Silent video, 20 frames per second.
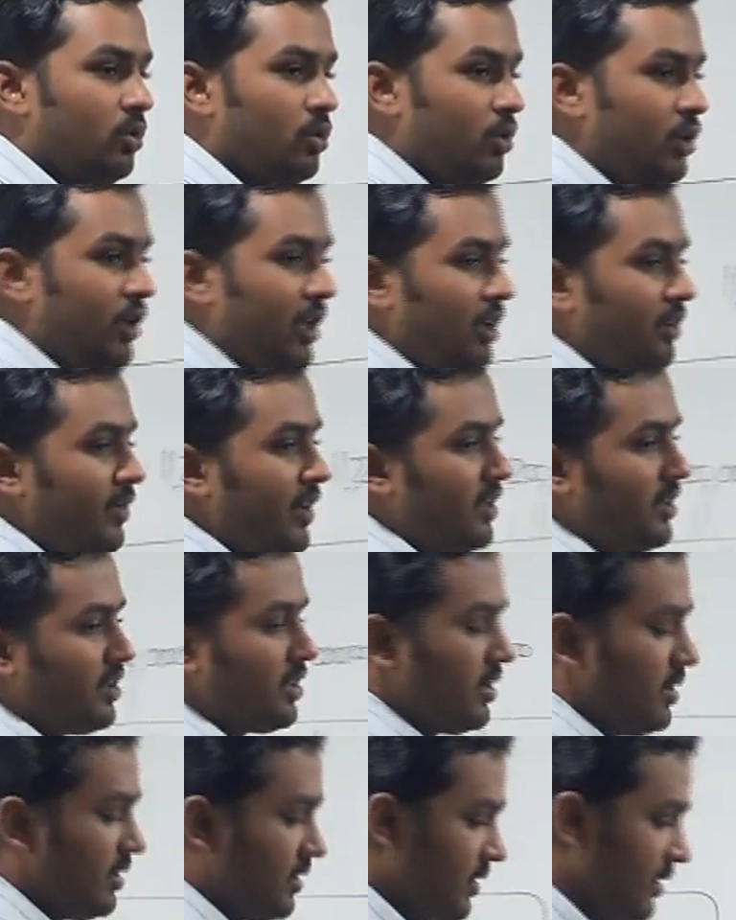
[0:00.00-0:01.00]
How to deal
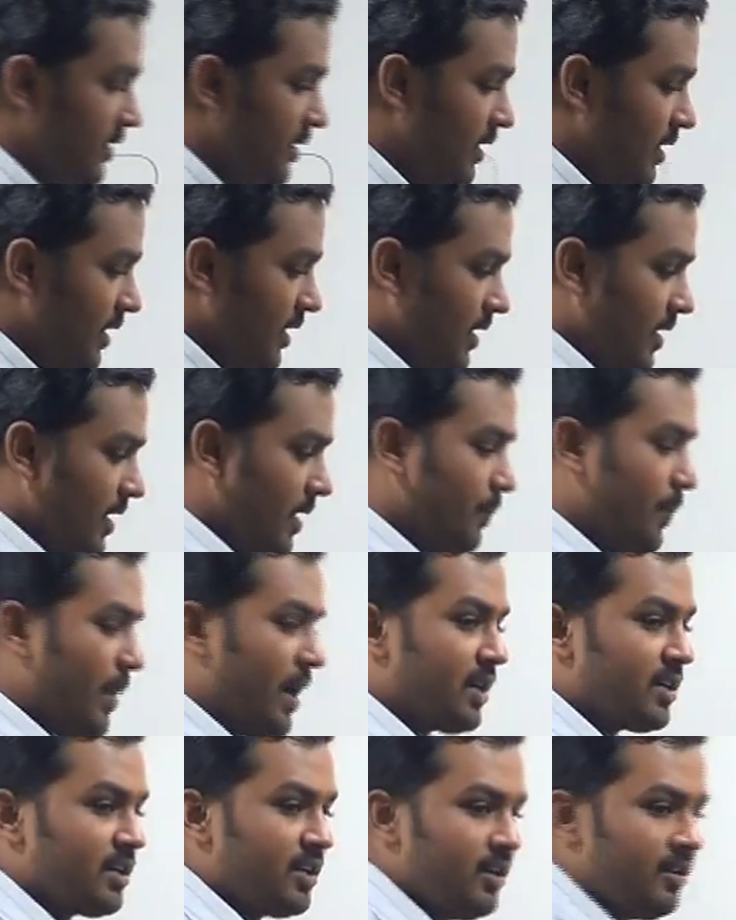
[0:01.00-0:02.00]
with a
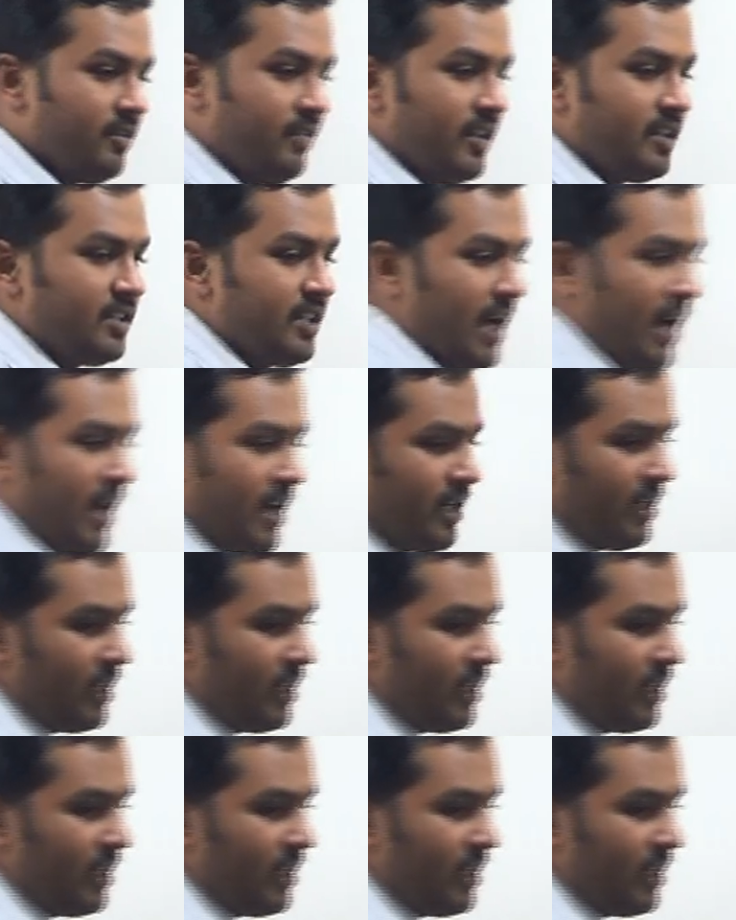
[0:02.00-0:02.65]
partner with